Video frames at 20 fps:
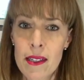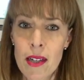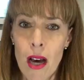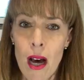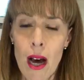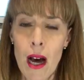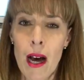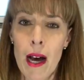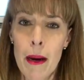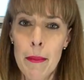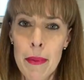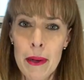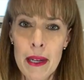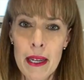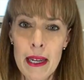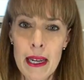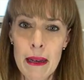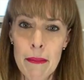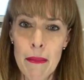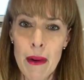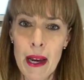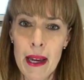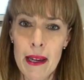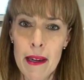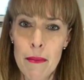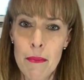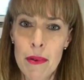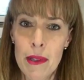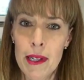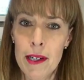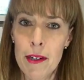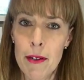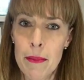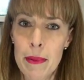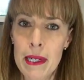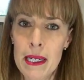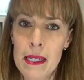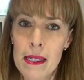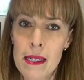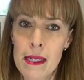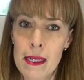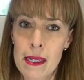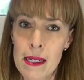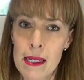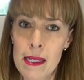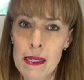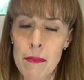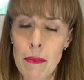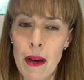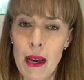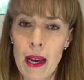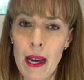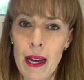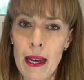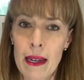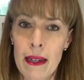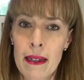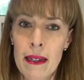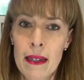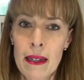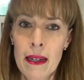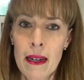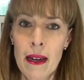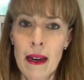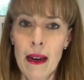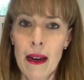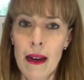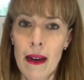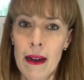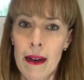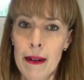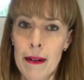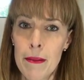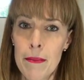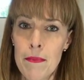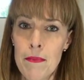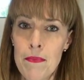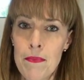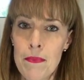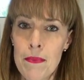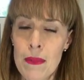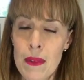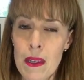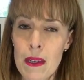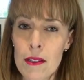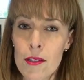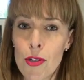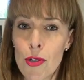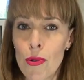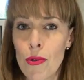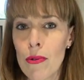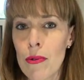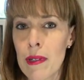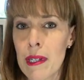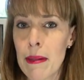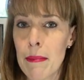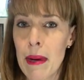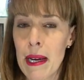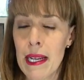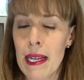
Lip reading: top, and my completer piece is my jewelry, my